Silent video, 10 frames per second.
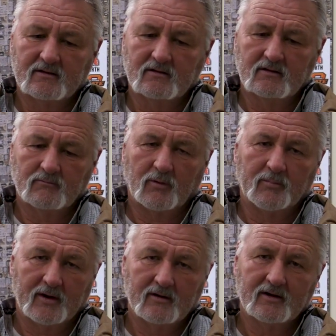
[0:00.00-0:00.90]
in
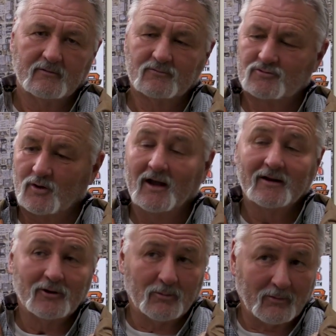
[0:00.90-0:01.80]

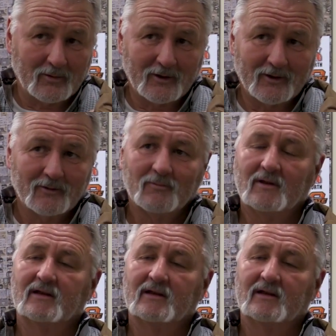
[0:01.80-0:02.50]
trying to prepare,